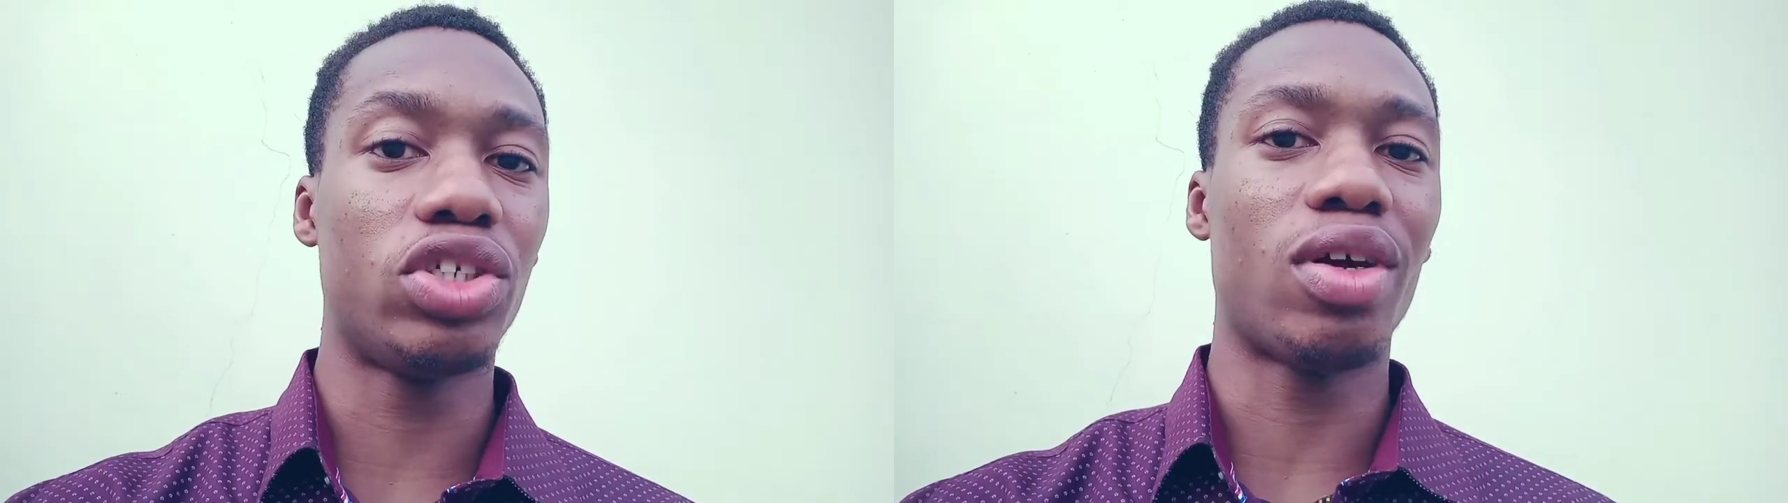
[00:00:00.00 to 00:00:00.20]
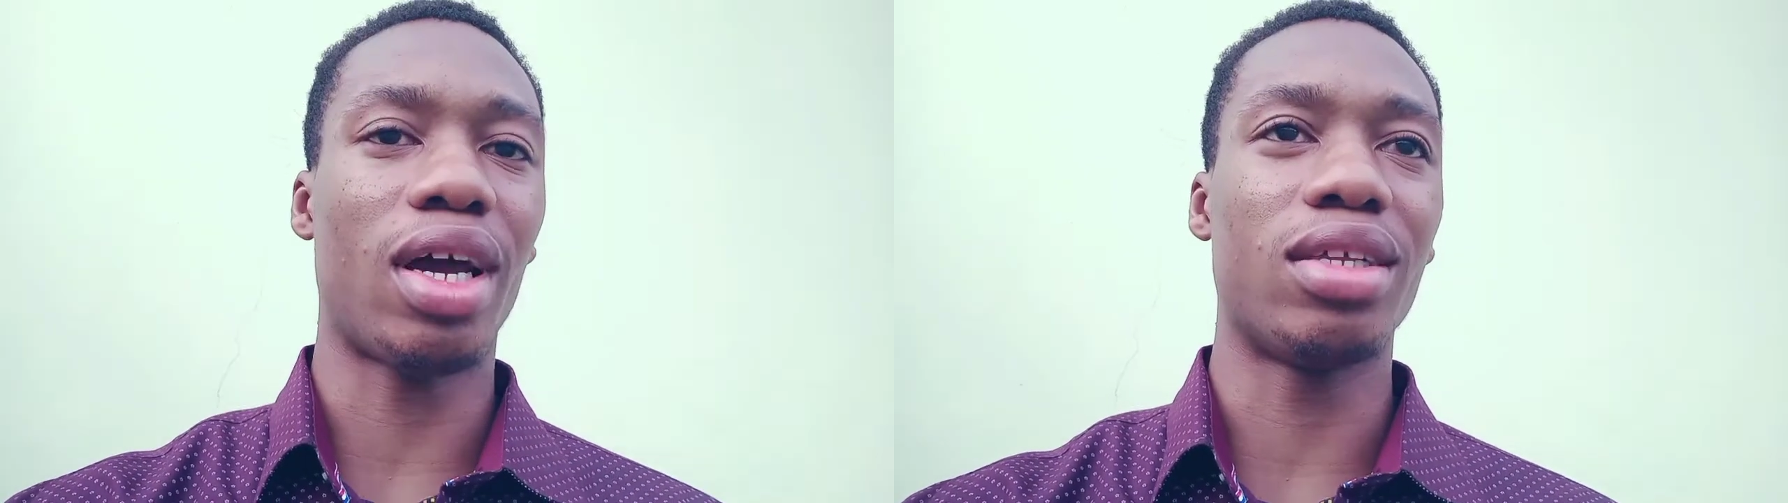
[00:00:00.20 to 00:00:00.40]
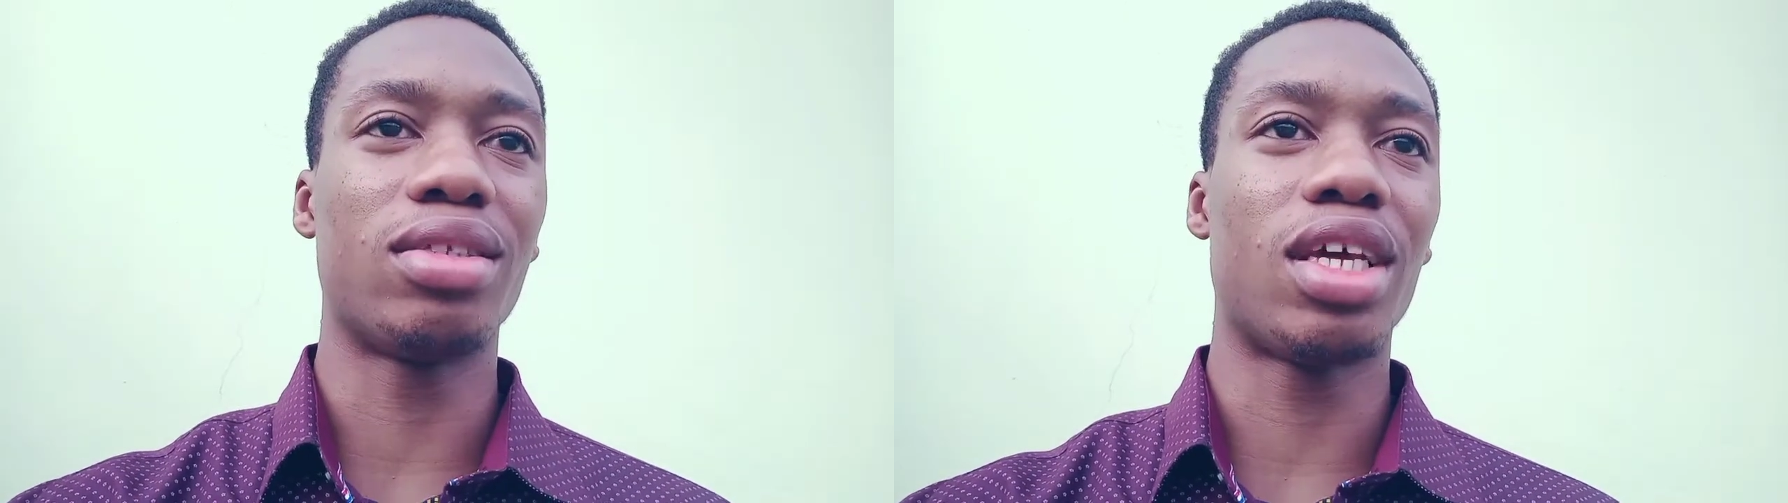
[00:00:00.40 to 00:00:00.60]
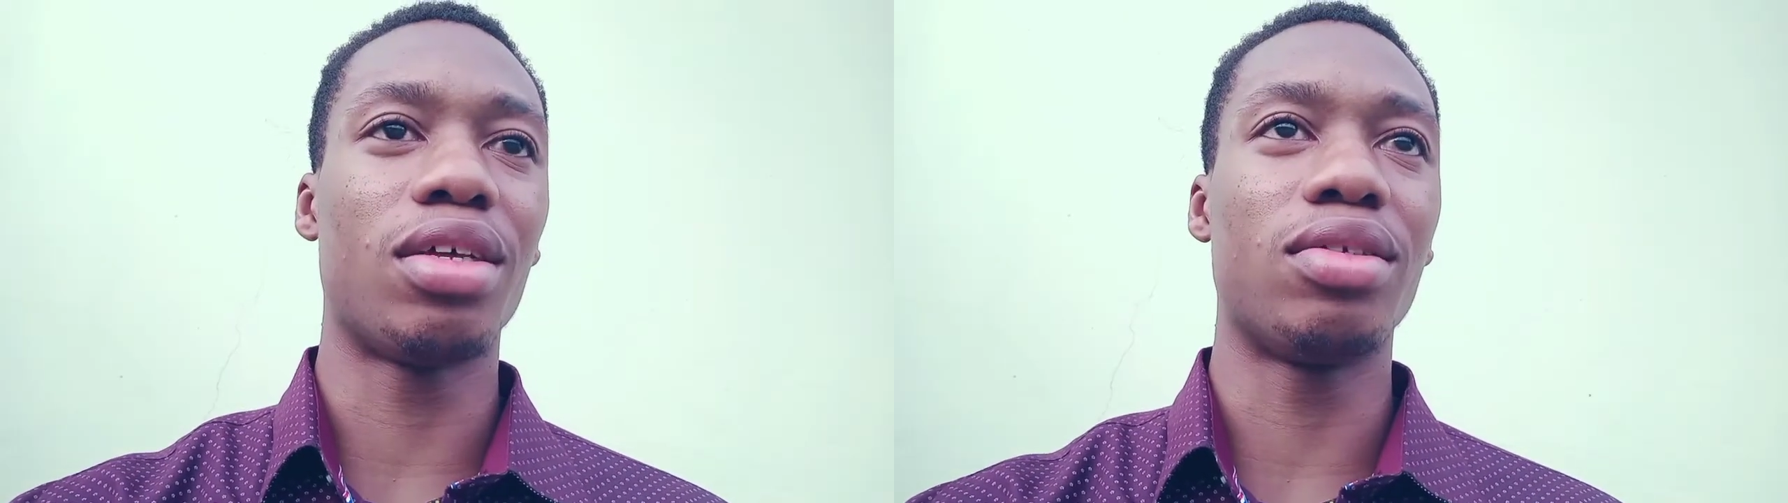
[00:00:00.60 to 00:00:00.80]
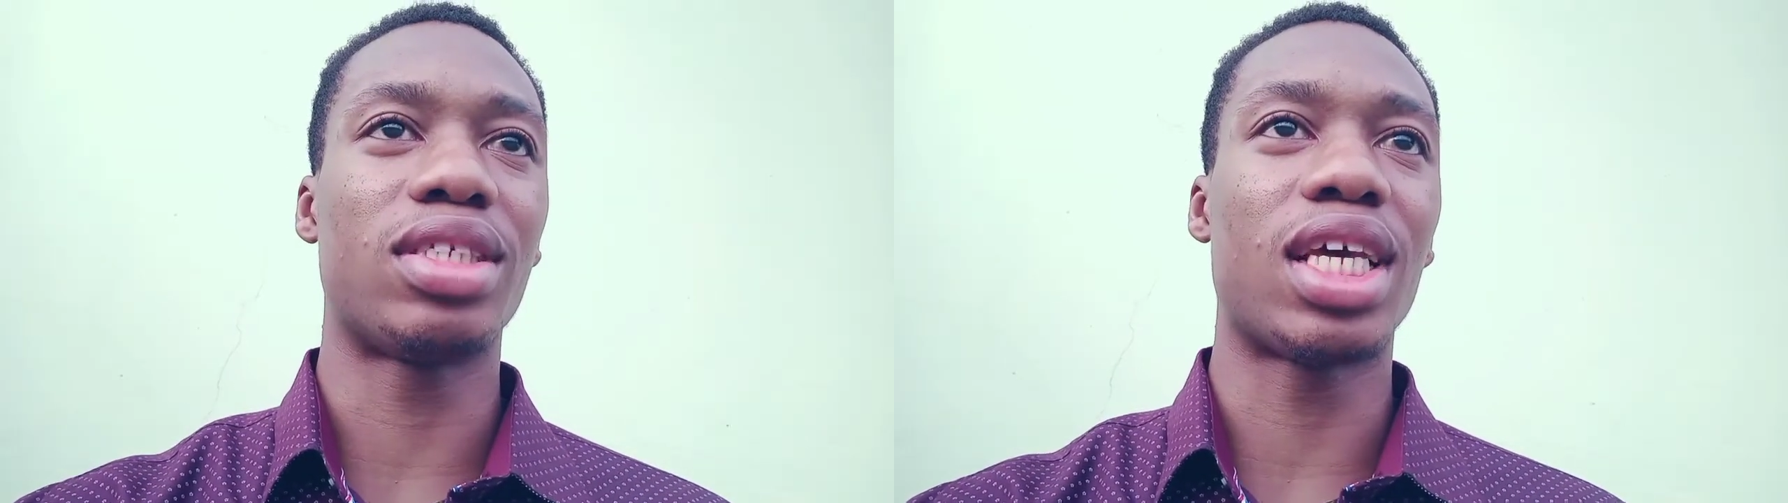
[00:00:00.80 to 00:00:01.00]
in the
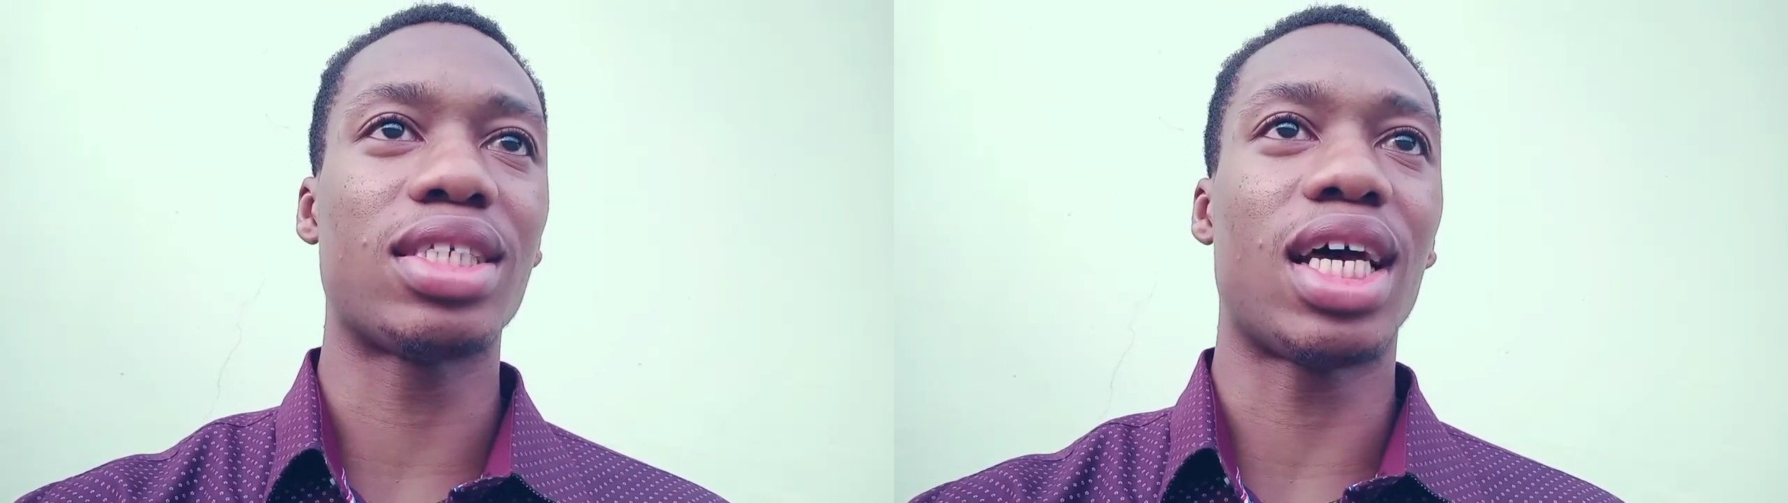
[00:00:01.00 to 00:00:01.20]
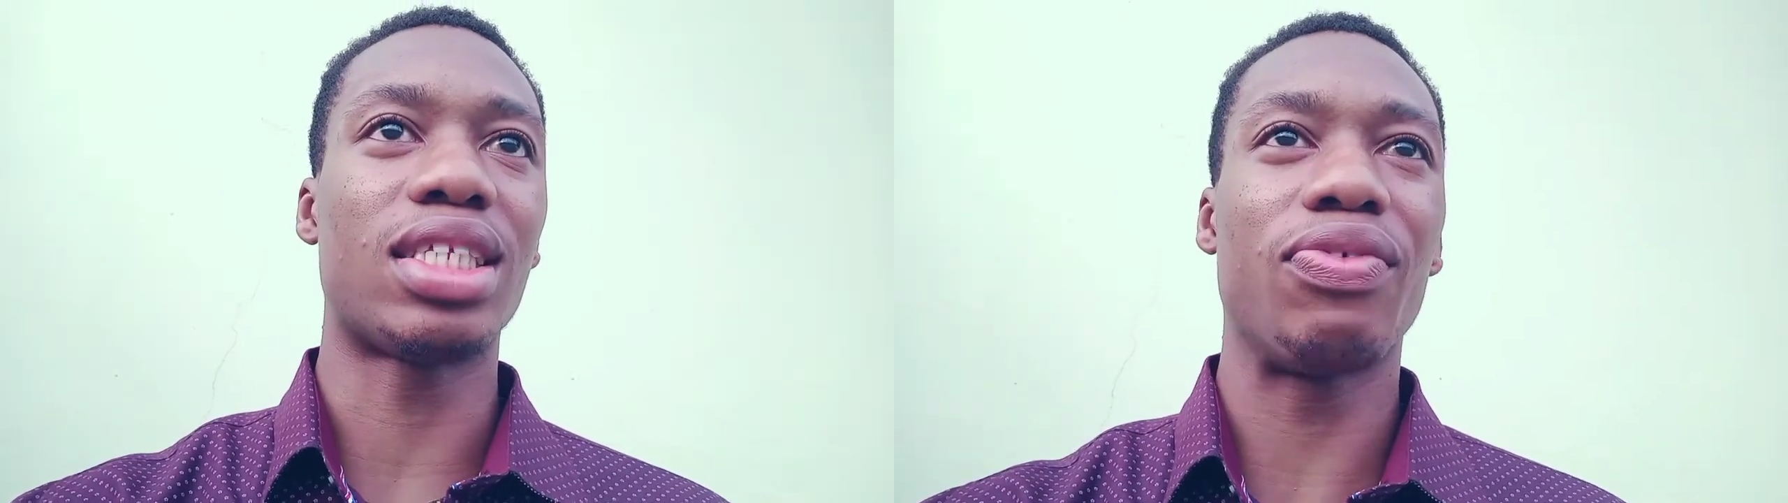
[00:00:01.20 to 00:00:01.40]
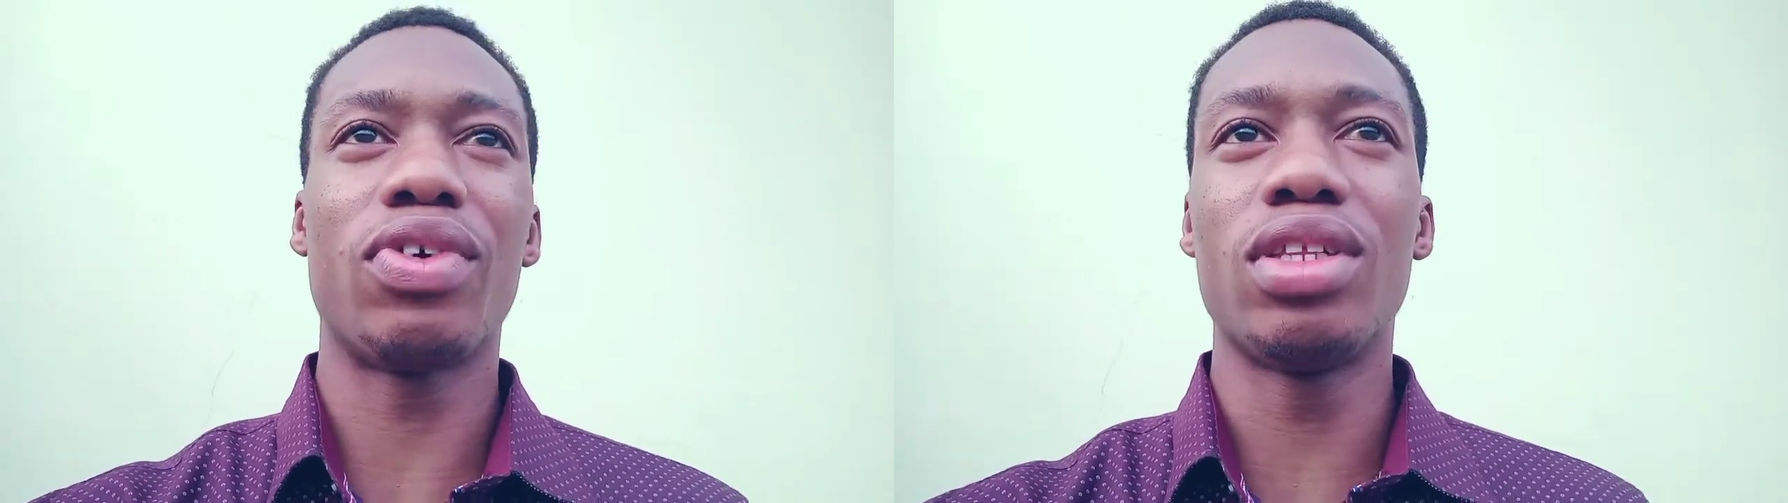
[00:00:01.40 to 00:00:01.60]
sense that even